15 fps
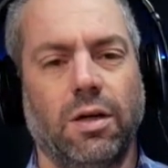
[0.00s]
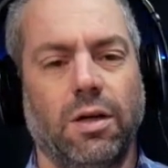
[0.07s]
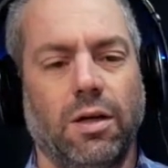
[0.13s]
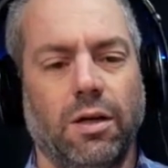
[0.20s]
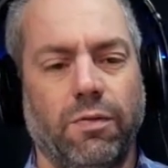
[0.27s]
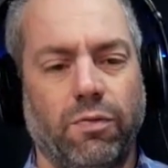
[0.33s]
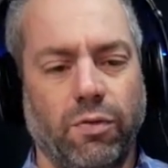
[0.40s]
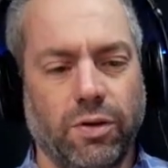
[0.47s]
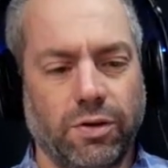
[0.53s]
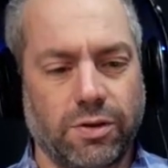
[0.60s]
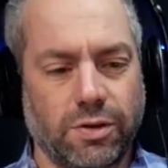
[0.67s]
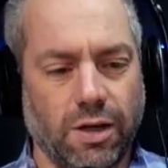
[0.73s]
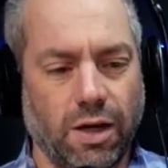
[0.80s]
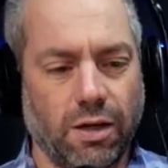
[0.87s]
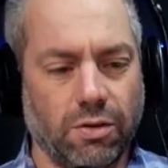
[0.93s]
If we
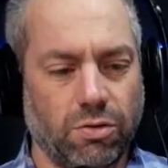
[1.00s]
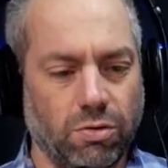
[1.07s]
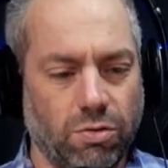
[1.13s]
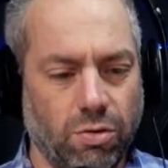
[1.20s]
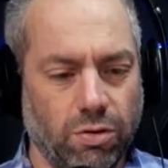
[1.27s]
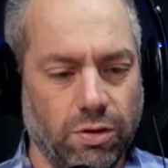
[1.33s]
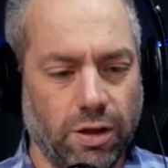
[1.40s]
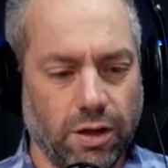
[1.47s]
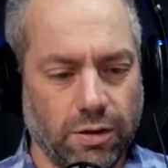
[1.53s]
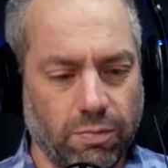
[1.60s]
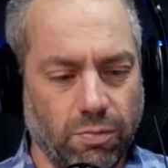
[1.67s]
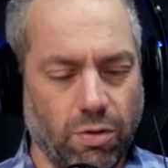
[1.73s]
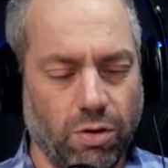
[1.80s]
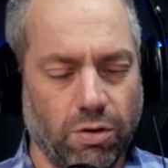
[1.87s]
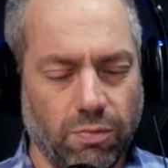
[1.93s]
start to connect
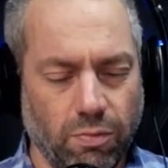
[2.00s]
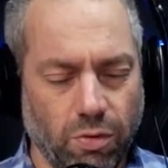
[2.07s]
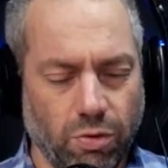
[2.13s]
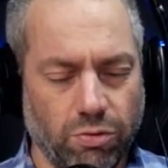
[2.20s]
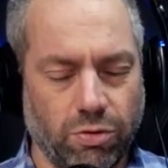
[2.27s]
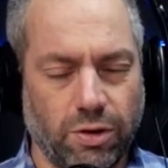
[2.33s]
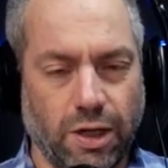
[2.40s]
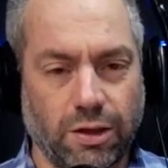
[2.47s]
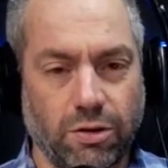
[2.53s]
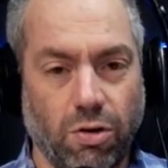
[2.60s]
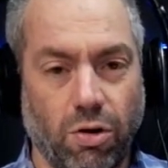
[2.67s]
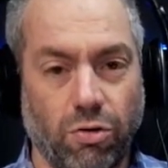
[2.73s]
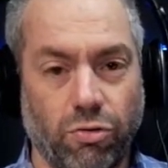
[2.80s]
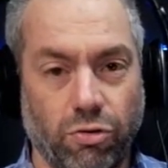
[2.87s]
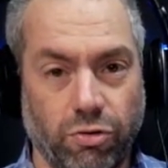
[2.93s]
more and more to that
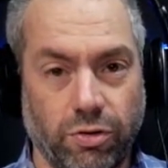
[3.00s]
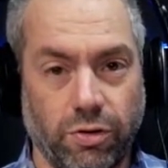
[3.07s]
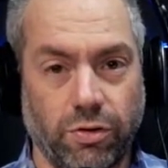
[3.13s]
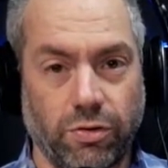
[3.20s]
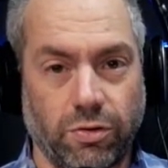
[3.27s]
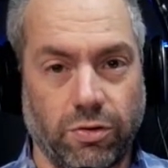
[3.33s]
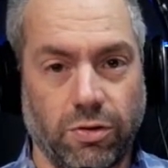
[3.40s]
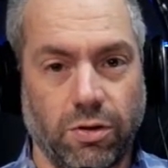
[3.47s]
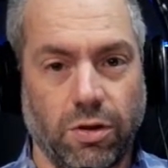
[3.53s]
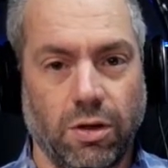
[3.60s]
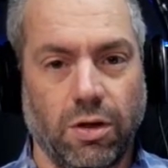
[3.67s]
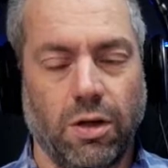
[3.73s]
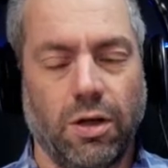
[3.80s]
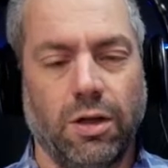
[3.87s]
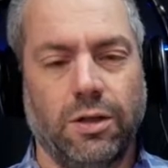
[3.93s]
consciousness,
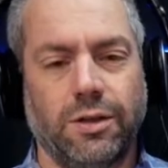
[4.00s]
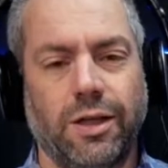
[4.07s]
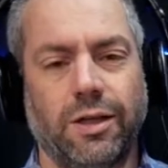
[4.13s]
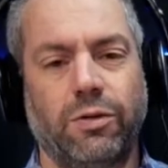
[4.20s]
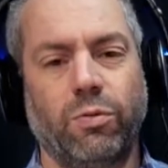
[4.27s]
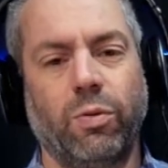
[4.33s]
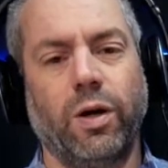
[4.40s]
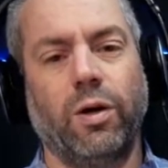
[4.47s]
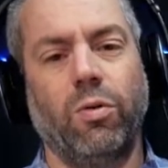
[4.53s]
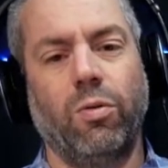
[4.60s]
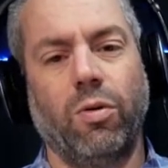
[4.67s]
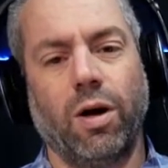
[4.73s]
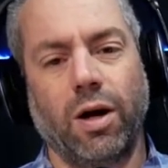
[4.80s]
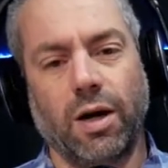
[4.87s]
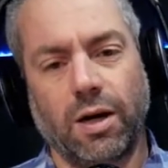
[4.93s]
that we
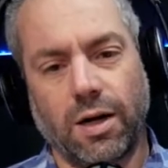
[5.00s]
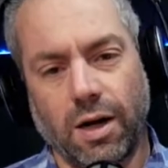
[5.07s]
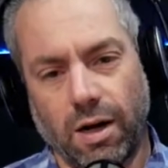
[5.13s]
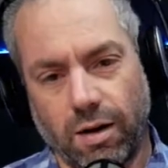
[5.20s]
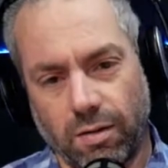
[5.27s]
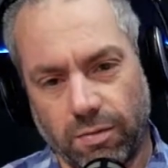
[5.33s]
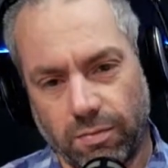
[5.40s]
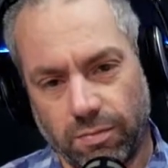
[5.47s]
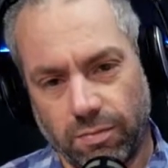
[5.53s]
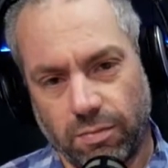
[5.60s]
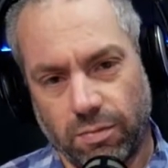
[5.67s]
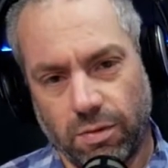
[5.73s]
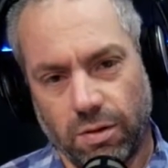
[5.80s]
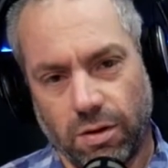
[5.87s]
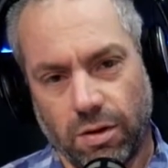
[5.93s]
welcome
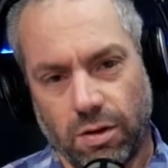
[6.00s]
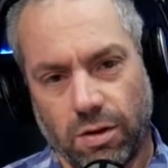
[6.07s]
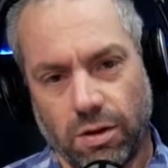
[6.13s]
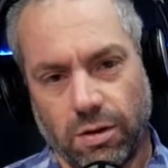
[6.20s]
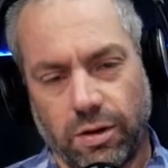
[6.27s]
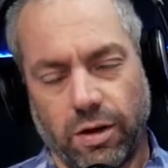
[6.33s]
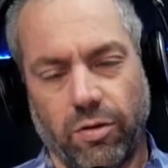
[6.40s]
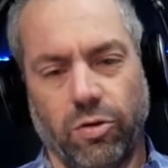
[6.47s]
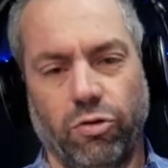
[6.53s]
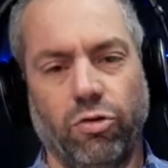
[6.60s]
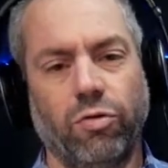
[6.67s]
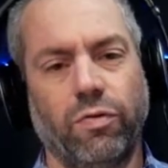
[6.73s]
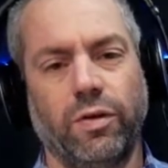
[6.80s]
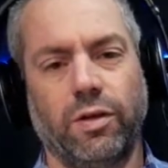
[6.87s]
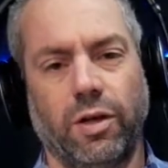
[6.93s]
the
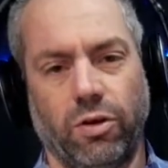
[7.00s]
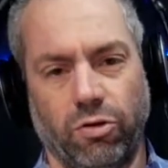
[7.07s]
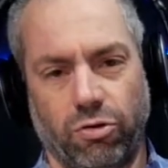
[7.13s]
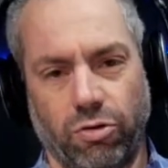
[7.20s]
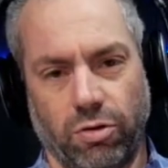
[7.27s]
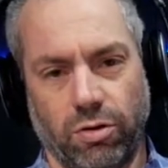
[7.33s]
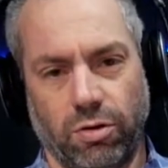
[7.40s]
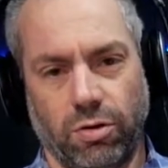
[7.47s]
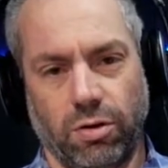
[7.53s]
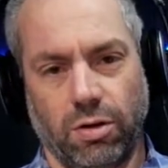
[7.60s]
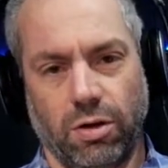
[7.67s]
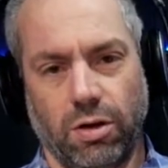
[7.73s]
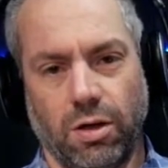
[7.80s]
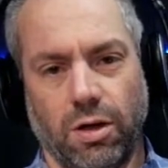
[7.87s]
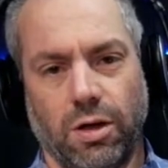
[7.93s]
rejuvenation,
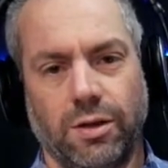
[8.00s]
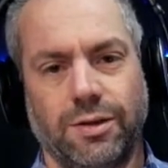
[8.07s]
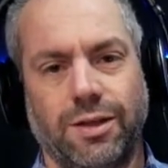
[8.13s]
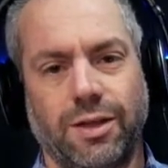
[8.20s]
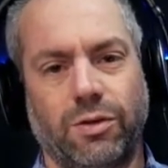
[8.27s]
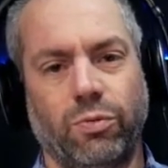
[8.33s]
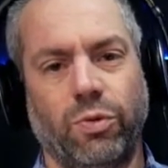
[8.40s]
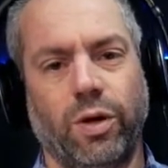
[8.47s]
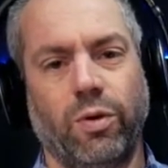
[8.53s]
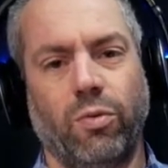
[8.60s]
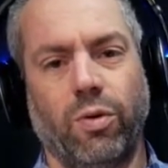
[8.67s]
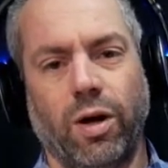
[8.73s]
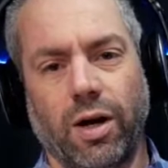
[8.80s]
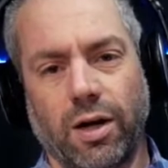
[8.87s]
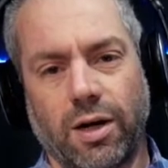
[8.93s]
that we
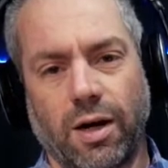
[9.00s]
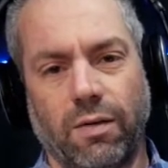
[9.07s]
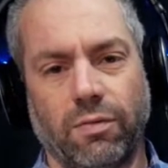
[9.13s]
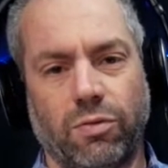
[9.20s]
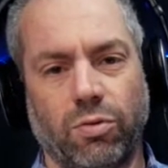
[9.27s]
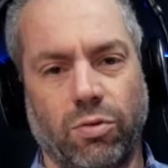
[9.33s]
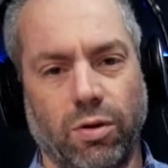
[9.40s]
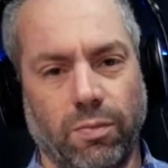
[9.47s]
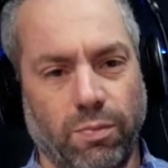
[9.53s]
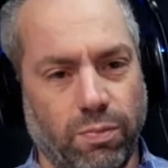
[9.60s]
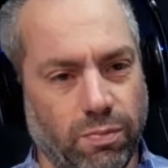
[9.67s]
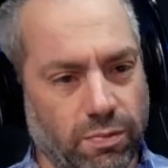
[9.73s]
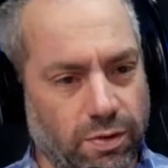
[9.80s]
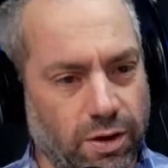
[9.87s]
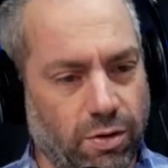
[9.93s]
welcome the
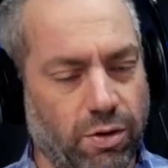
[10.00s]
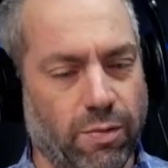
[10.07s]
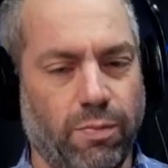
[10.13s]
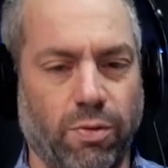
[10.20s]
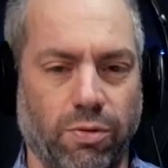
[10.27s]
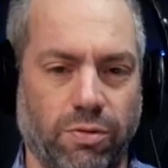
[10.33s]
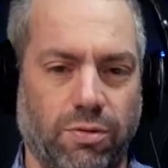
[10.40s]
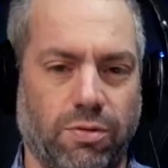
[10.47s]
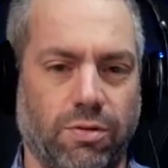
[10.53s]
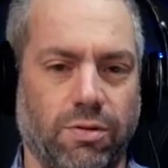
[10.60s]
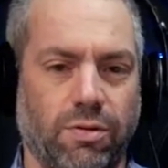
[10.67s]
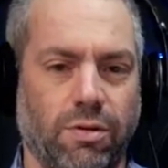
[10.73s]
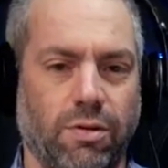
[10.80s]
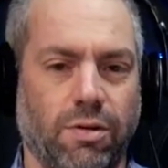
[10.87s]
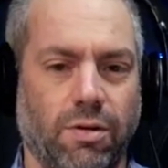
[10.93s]
reboot,
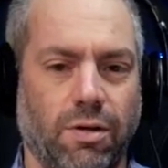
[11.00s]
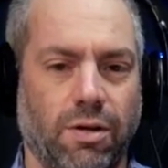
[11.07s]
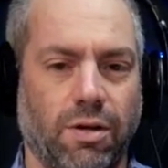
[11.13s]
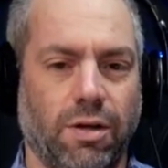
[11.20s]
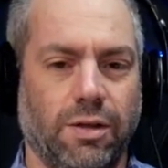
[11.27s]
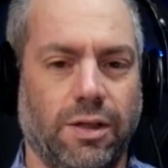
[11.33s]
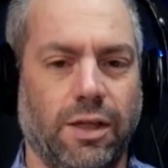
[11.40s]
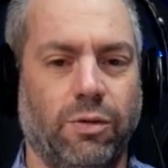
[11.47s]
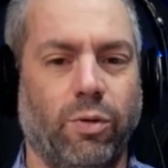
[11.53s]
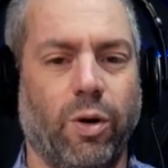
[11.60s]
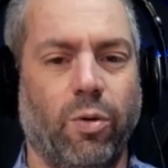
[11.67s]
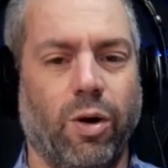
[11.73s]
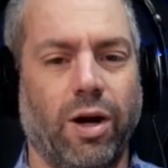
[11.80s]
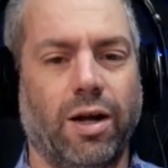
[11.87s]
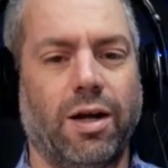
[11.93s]
that we
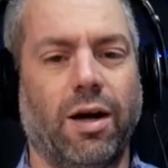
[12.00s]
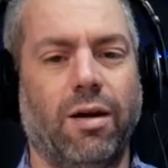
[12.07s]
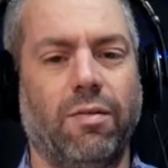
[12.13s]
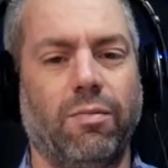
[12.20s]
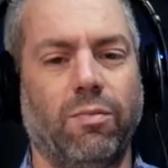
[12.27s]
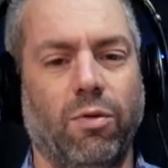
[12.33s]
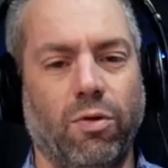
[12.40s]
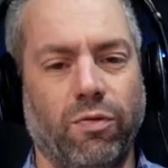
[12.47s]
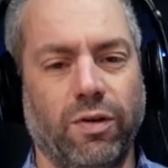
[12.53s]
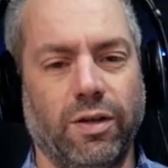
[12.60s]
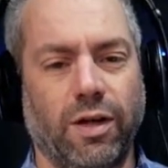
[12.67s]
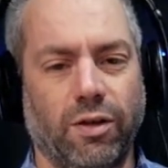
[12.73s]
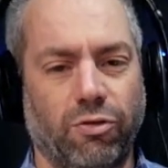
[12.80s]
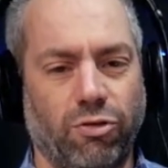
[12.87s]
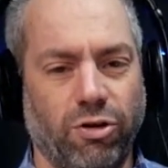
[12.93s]
welcome moving
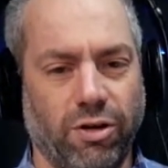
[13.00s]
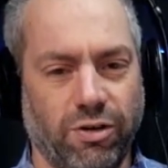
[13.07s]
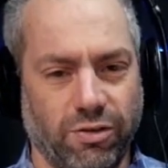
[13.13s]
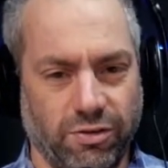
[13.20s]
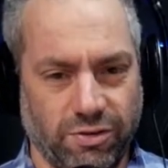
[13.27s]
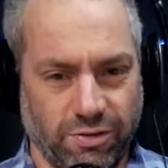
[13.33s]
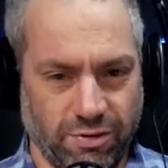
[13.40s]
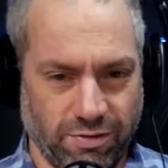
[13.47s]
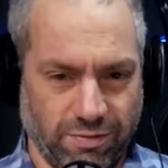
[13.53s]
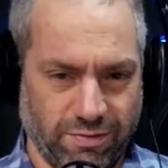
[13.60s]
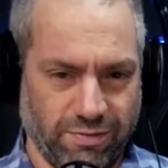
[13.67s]
our cheese,